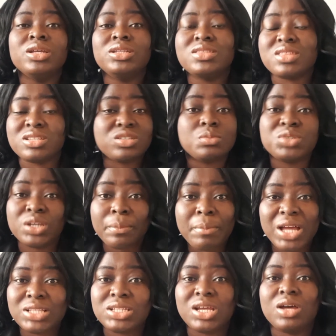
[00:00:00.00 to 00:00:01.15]
the subject
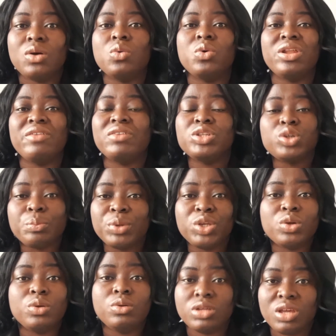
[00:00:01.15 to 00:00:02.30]
matter or whatever topic
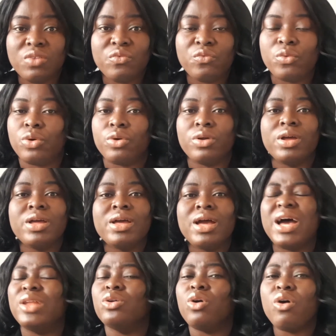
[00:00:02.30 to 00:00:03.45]
you're looking for,
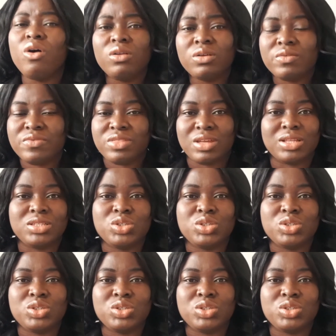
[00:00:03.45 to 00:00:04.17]
and all of that.